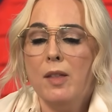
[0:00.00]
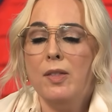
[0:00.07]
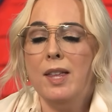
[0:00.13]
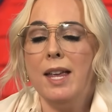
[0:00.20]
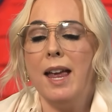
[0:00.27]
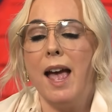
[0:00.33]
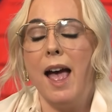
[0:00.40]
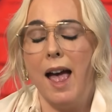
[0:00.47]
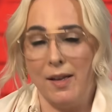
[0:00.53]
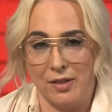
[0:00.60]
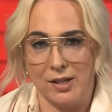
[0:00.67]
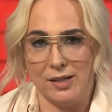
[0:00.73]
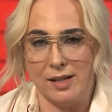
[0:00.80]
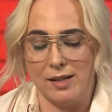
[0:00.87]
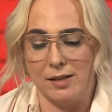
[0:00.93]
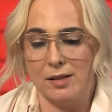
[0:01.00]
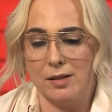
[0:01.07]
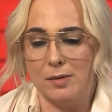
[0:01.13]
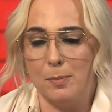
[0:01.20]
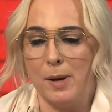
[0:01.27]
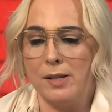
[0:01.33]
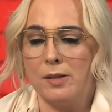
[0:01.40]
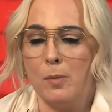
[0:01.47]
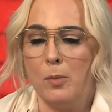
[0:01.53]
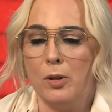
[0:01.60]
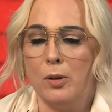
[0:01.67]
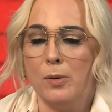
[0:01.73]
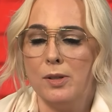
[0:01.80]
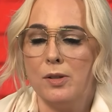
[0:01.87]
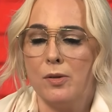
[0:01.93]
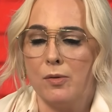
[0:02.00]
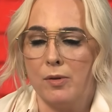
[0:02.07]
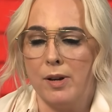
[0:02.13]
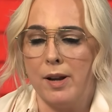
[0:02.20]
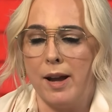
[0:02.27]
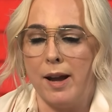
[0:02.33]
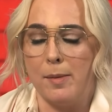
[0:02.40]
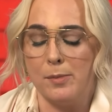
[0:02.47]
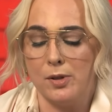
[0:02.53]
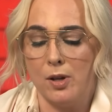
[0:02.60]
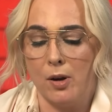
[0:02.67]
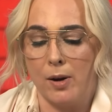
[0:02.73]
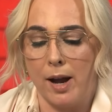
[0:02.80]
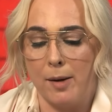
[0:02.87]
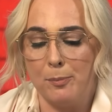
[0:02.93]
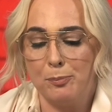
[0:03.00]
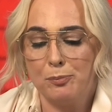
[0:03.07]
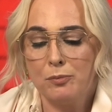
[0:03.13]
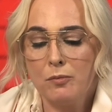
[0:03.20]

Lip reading: The Ethicist, by someone who has 3 names. Okay.